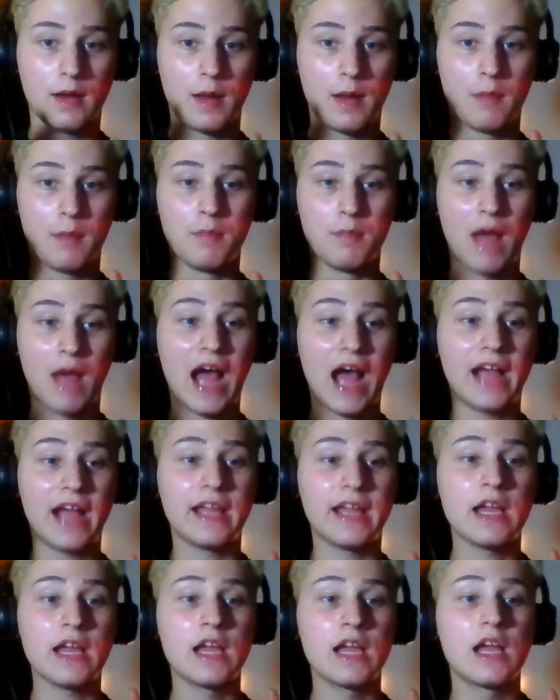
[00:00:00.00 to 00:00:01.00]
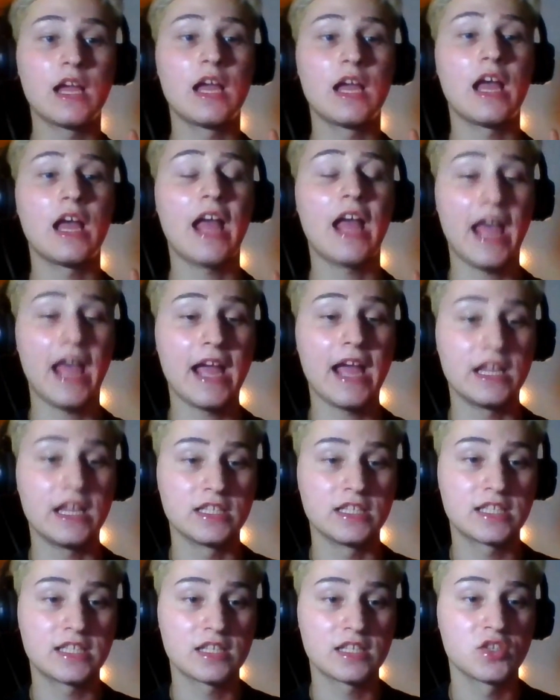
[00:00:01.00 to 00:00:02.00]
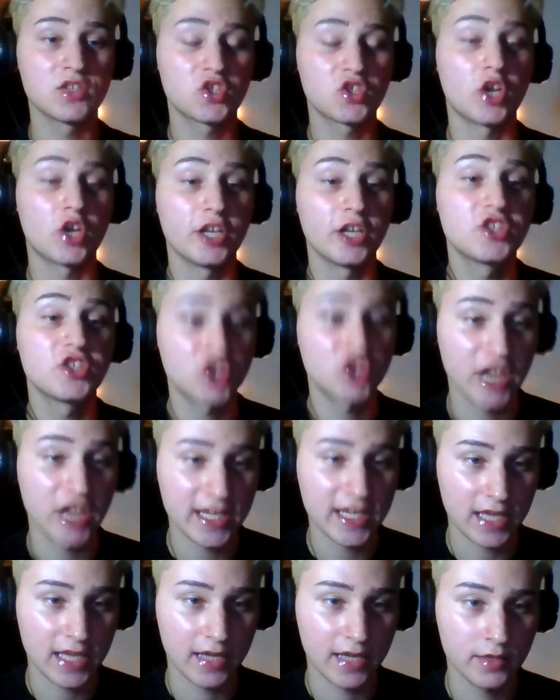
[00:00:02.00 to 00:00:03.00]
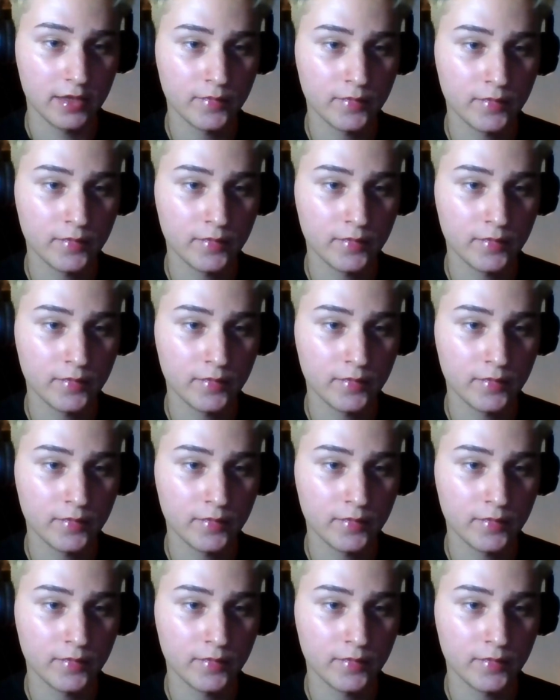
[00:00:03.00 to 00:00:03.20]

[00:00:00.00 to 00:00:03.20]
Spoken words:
My hands started shaking.